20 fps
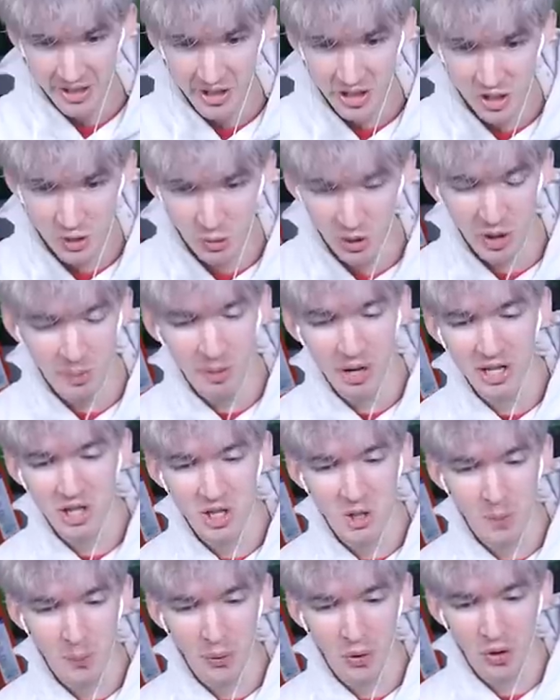here's one of my
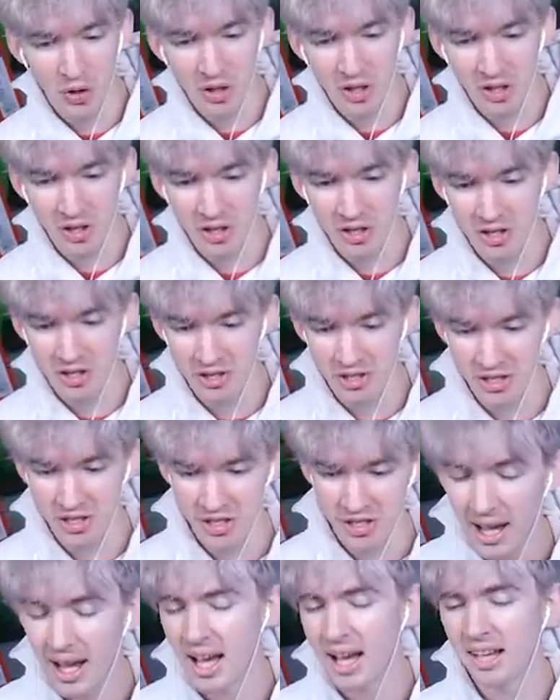
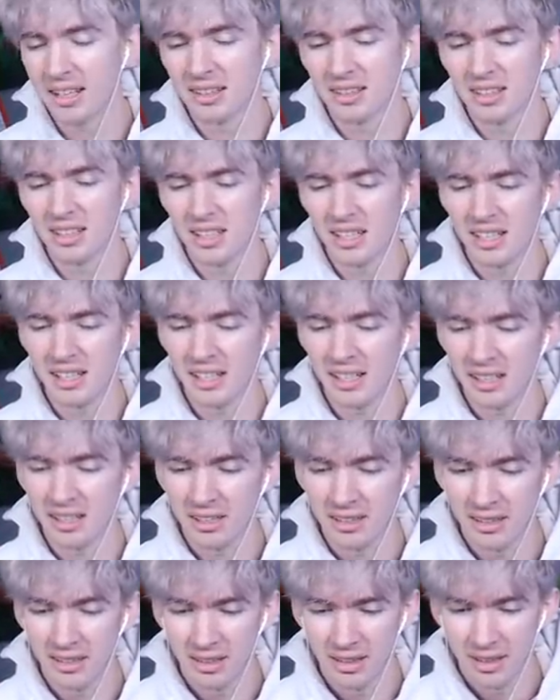supporters.
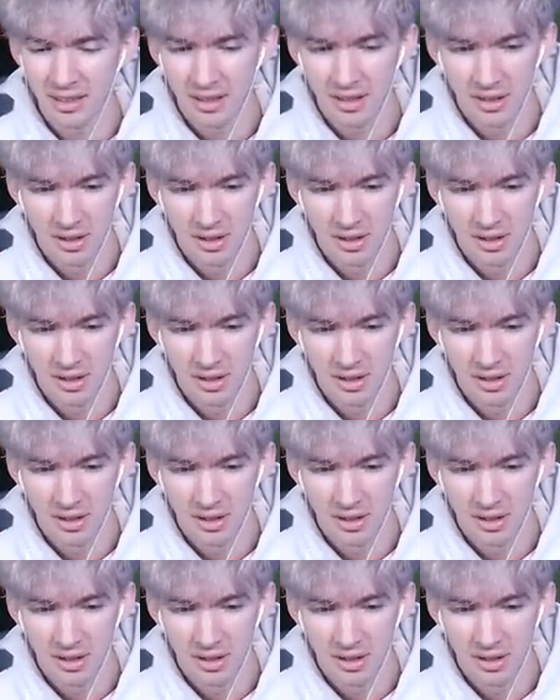Annie.